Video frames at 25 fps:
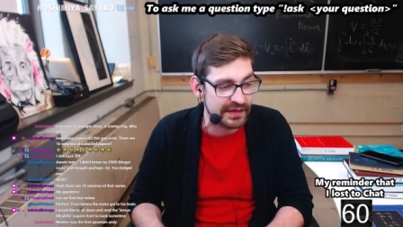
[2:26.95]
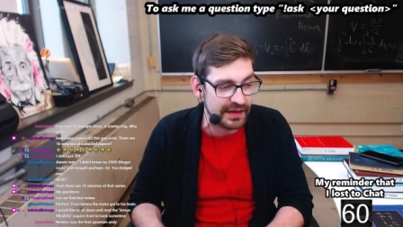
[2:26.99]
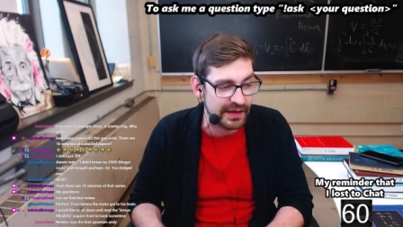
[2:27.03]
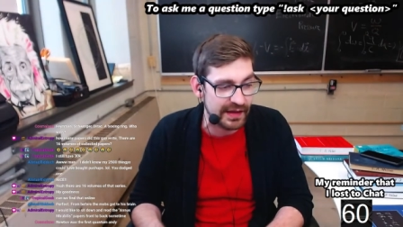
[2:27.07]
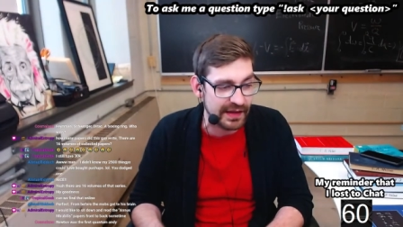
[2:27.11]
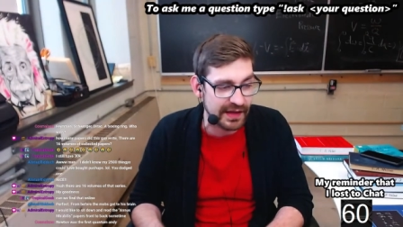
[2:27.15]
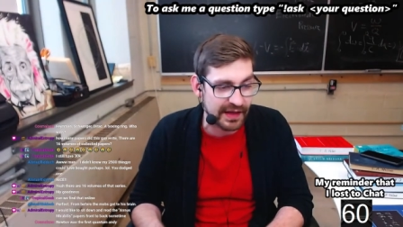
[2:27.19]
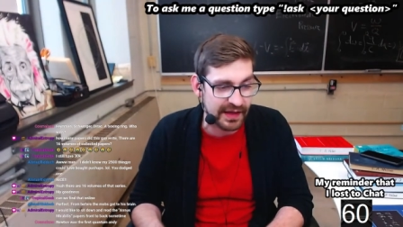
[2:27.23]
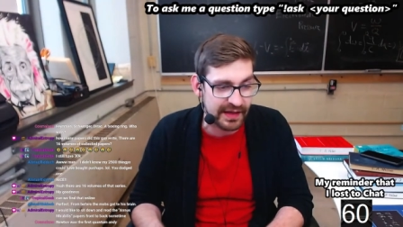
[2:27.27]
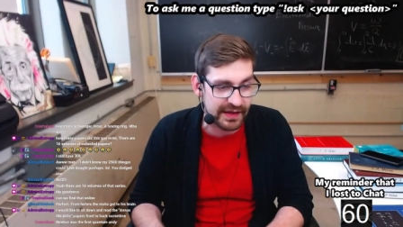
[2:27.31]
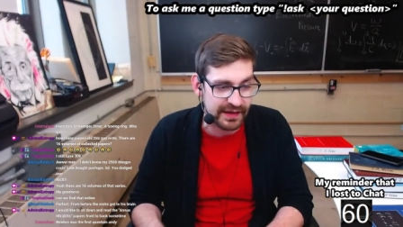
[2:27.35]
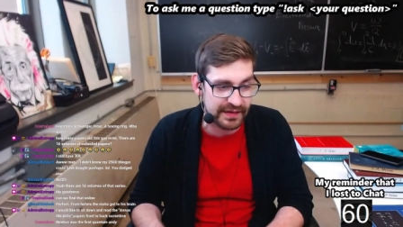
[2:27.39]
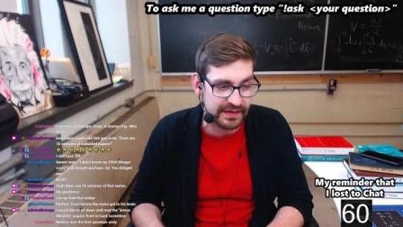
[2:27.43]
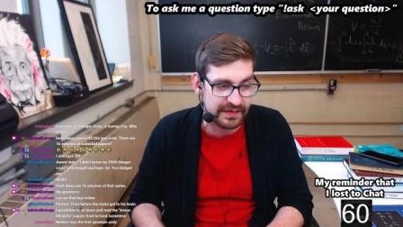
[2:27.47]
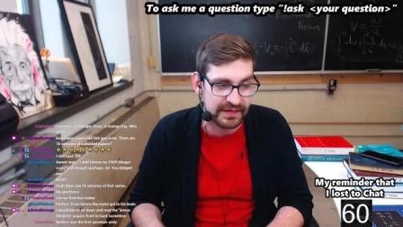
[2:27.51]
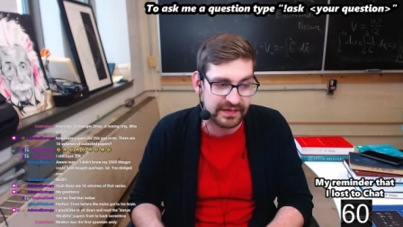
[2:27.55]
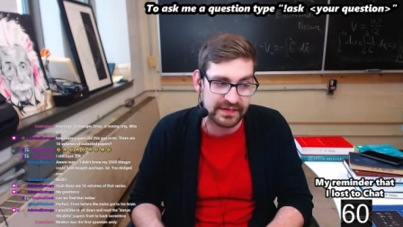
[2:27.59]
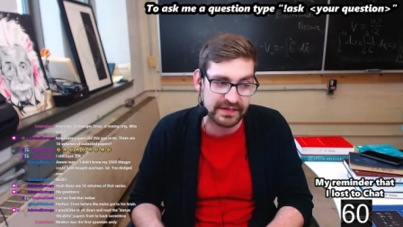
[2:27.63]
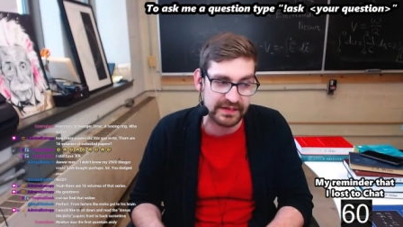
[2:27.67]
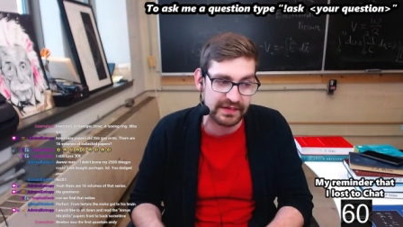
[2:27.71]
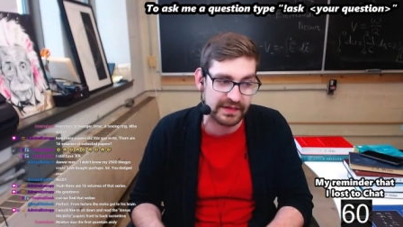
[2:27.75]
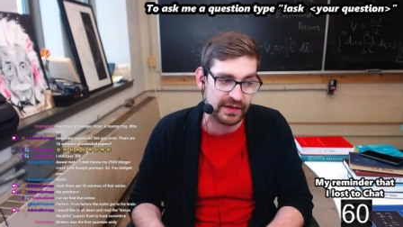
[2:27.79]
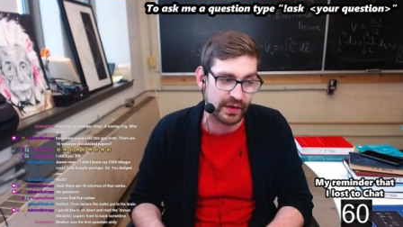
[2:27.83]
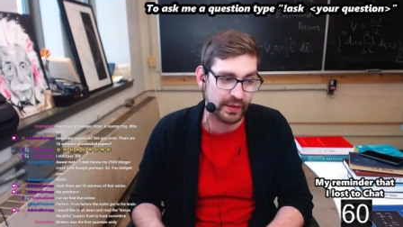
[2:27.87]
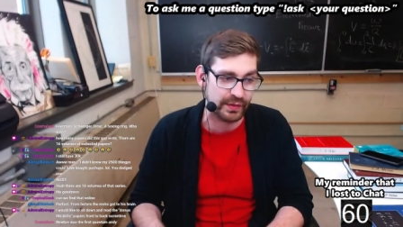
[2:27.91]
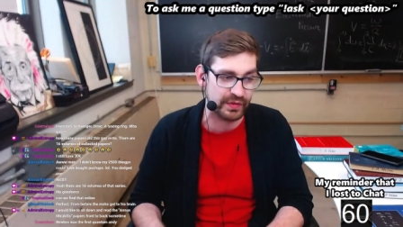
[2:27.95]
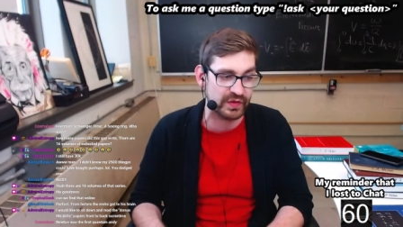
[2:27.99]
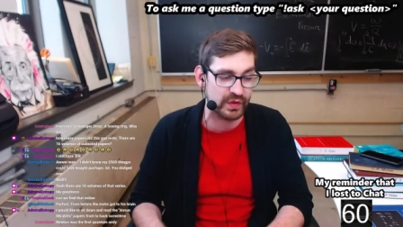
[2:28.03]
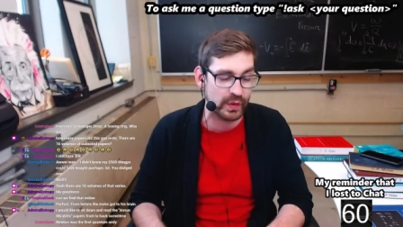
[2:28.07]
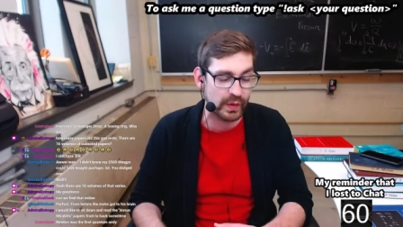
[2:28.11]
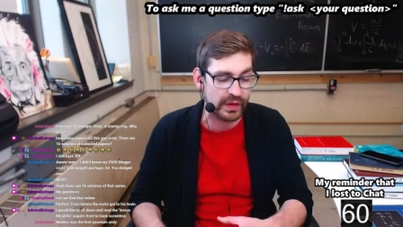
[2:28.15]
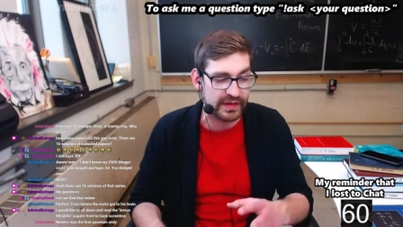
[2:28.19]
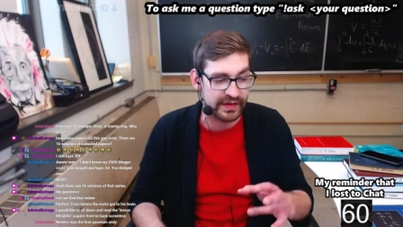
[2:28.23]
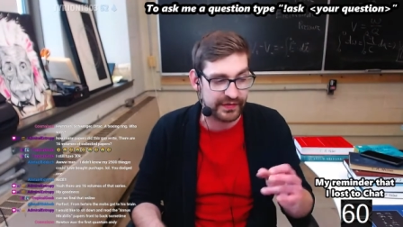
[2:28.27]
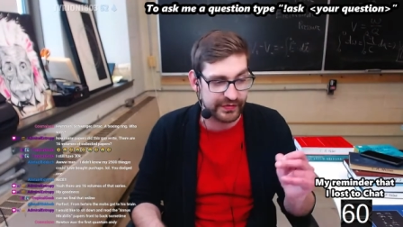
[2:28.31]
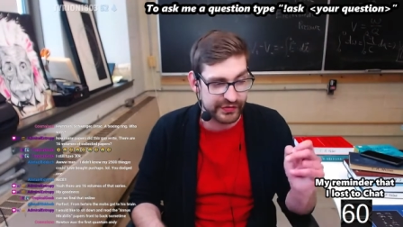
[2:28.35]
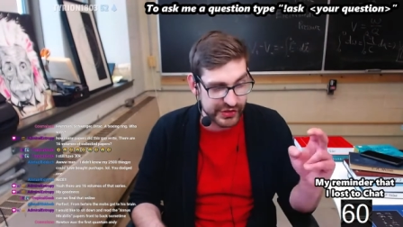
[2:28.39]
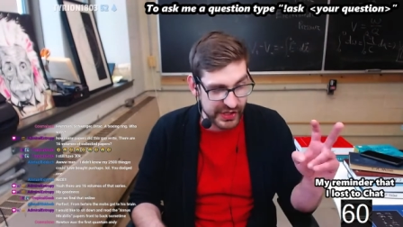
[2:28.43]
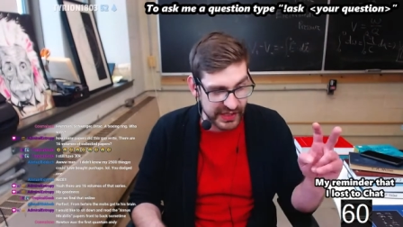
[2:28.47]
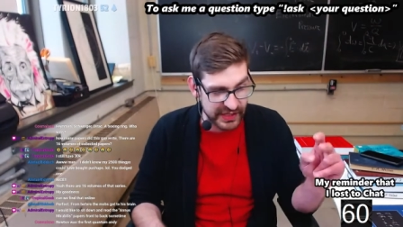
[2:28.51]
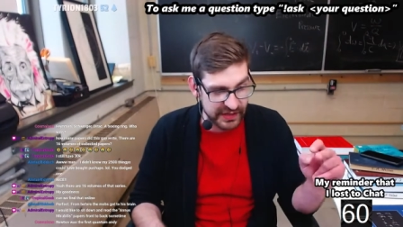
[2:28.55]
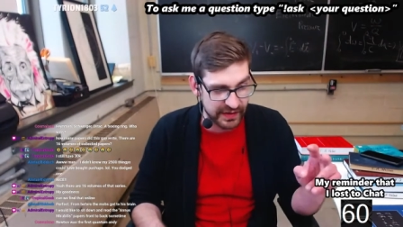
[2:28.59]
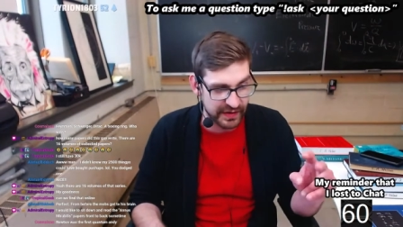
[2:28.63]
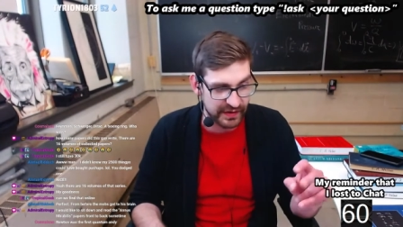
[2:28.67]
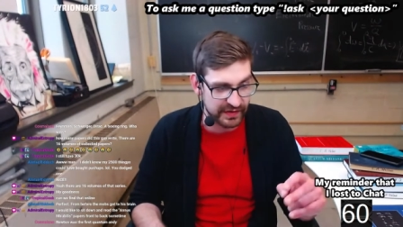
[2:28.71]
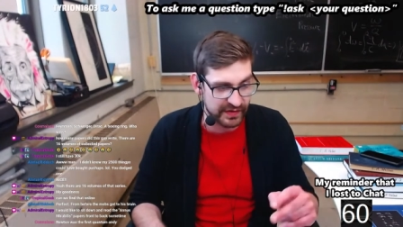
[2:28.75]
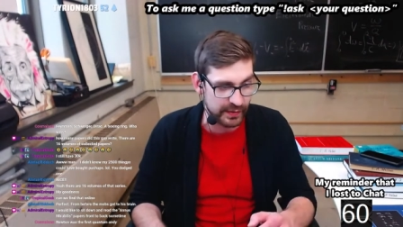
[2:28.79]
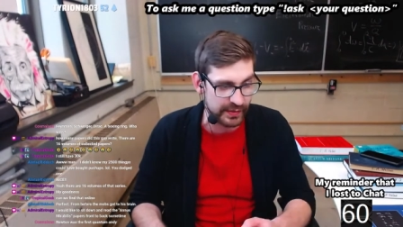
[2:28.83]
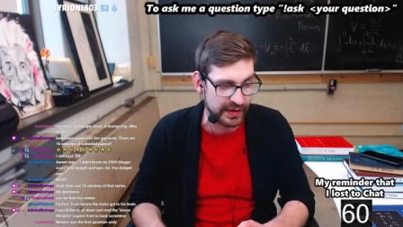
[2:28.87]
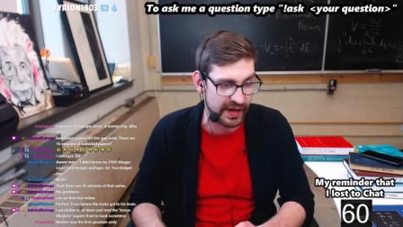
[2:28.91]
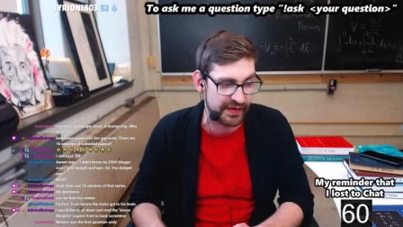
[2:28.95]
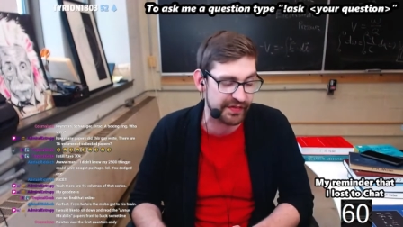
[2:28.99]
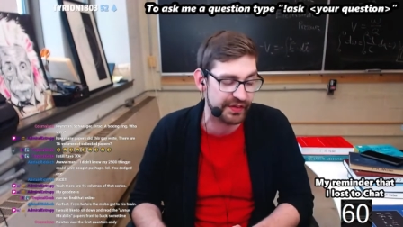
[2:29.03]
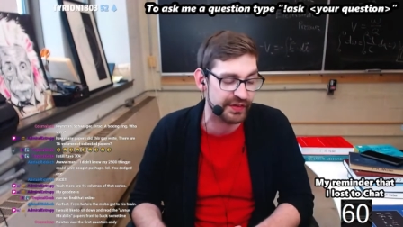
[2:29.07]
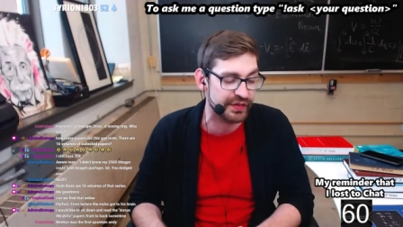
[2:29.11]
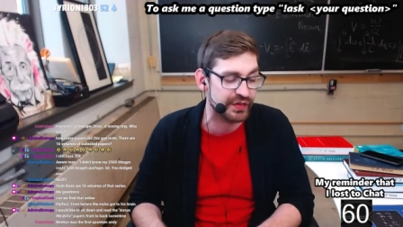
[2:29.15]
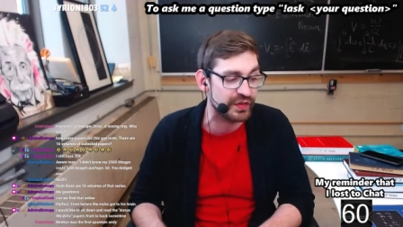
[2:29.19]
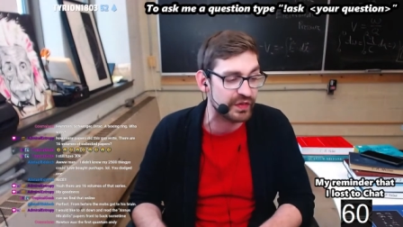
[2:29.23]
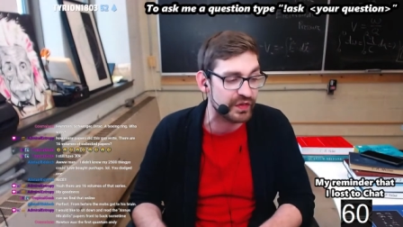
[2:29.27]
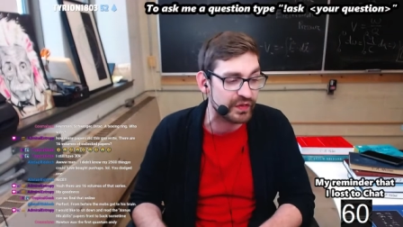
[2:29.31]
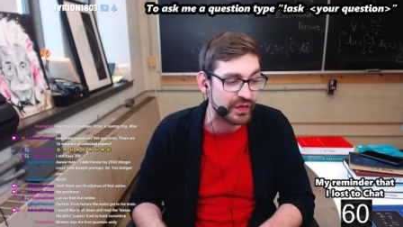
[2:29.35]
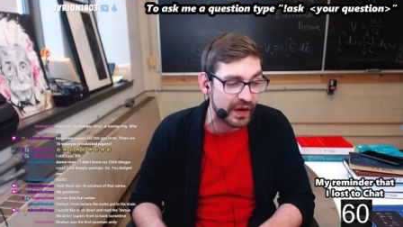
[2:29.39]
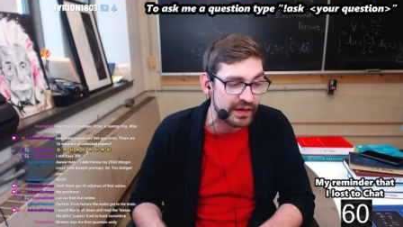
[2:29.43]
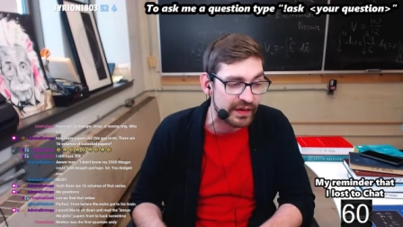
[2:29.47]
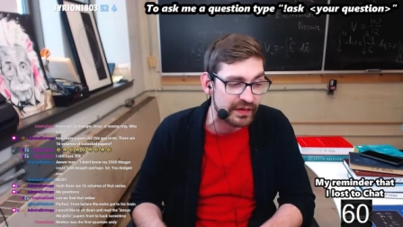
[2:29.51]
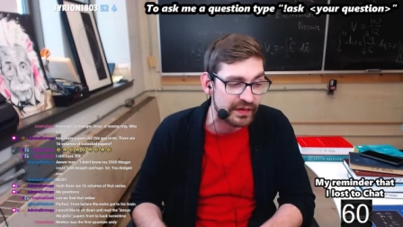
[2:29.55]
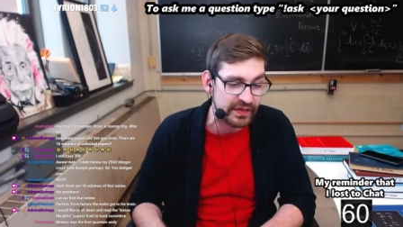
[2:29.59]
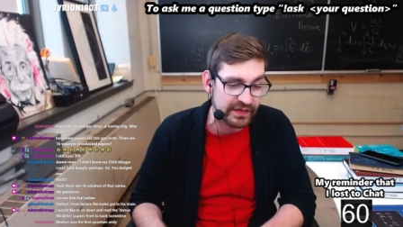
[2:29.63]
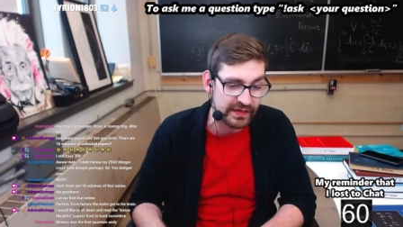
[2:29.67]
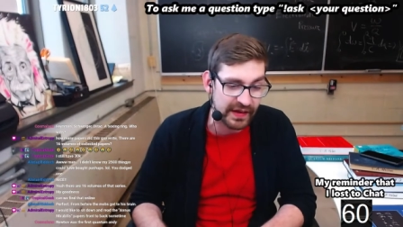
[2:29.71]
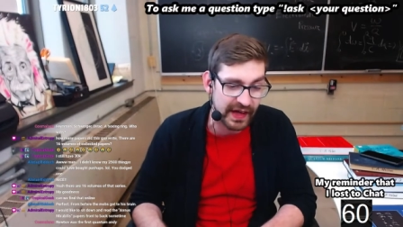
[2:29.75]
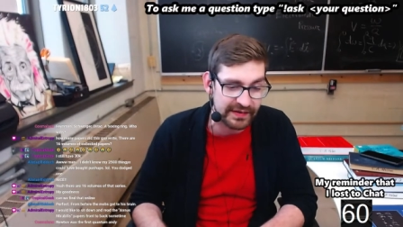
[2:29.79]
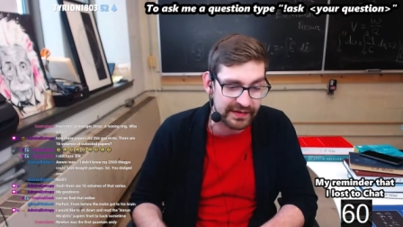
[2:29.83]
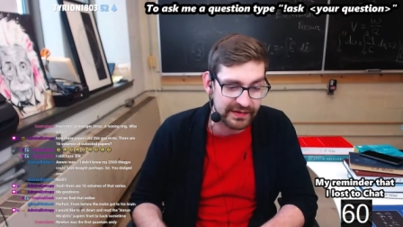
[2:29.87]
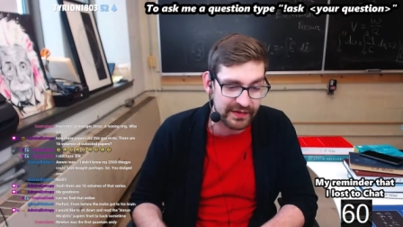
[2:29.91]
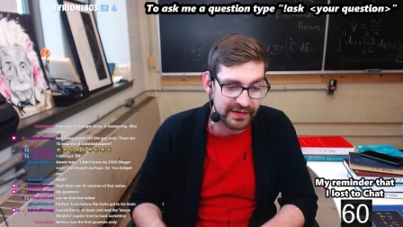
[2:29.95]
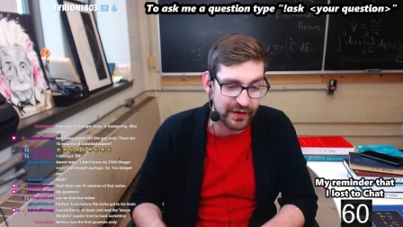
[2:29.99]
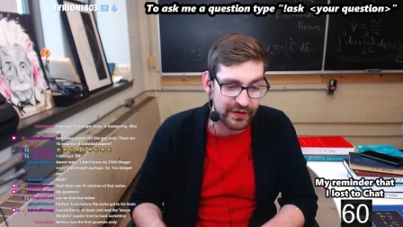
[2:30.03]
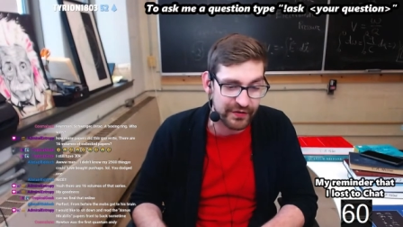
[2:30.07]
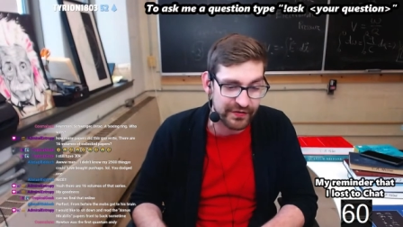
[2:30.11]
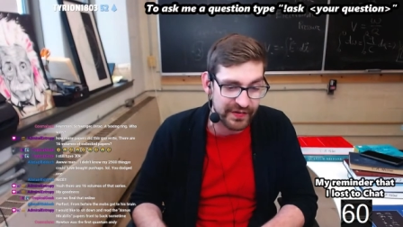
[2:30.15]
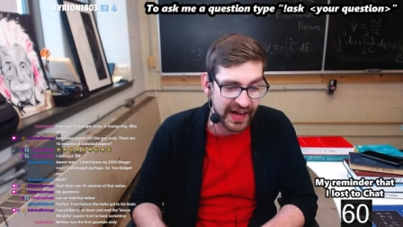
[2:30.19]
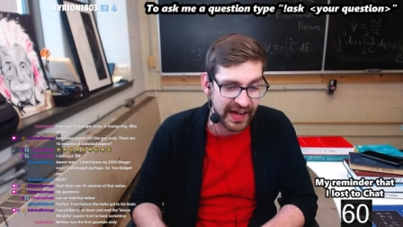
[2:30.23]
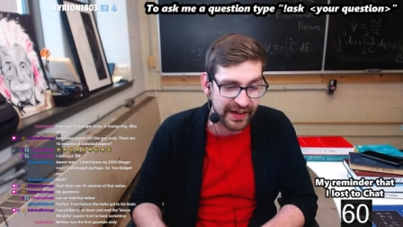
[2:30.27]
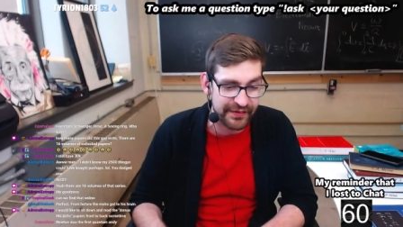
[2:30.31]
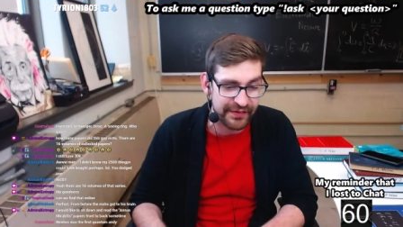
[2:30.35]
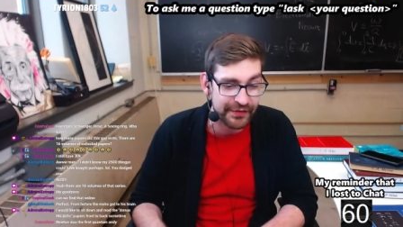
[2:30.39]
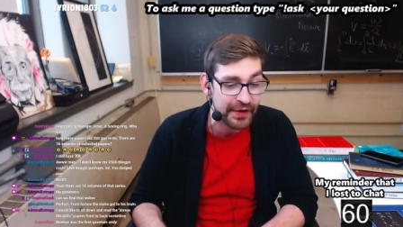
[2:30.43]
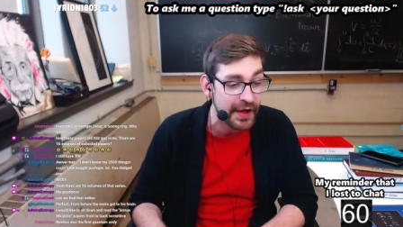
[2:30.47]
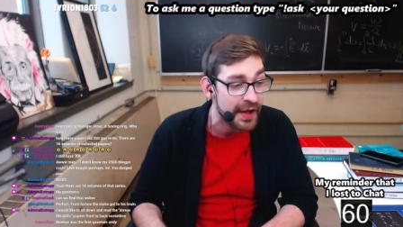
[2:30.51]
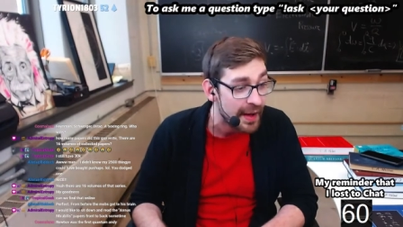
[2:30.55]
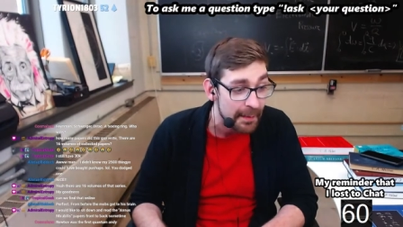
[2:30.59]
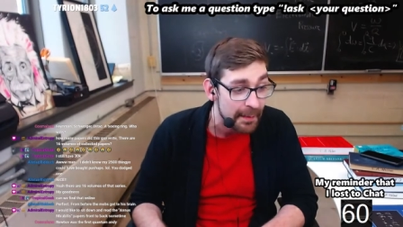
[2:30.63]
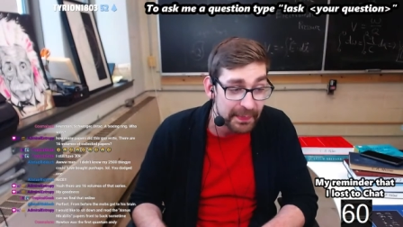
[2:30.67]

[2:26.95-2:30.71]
his you know story of genius or whatever starts in 1905